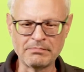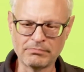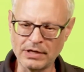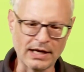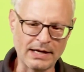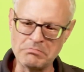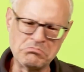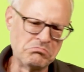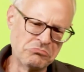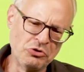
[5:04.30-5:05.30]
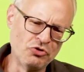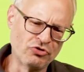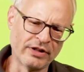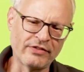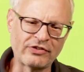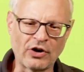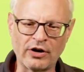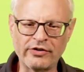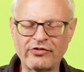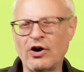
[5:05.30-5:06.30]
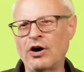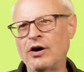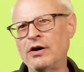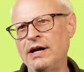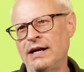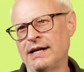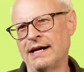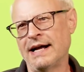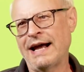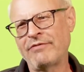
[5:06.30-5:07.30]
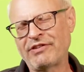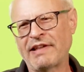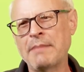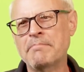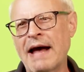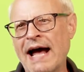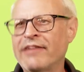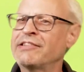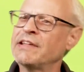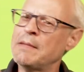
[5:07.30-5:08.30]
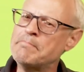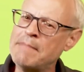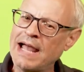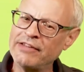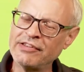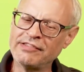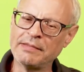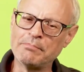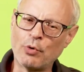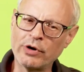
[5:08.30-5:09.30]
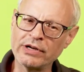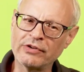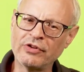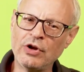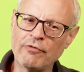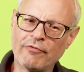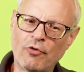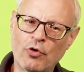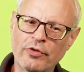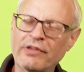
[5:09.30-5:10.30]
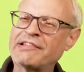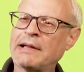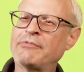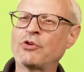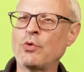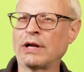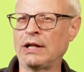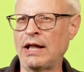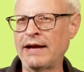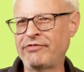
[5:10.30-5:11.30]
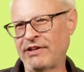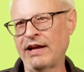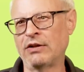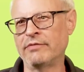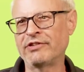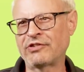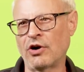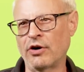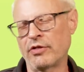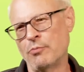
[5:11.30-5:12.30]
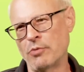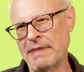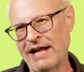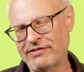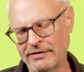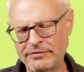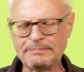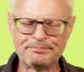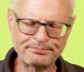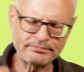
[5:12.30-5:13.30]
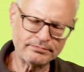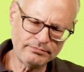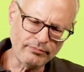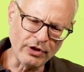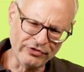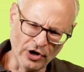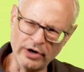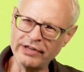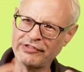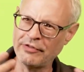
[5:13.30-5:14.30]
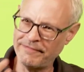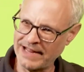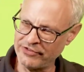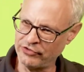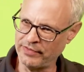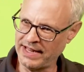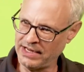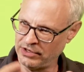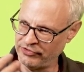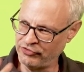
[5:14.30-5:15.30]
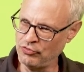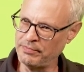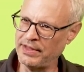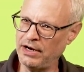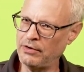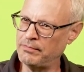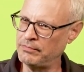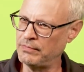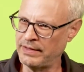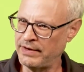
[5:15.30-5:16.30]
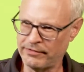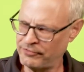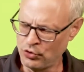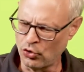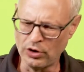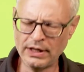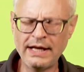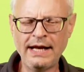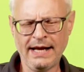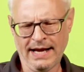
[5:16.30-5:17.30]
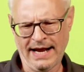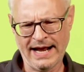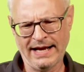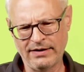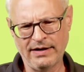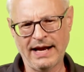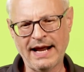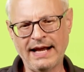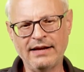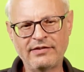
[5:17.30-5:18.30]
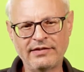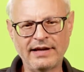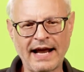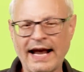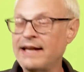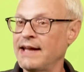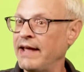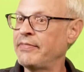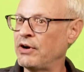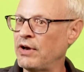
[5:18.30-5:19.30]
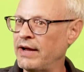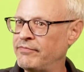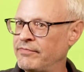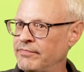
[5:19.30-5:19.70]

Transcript: system, um, usually the stars are, uh, have the same mass. Mass is important for the subsequent life cycle of a star. The more massive a star is, the faster they consume their, their fuel and, and, and, and their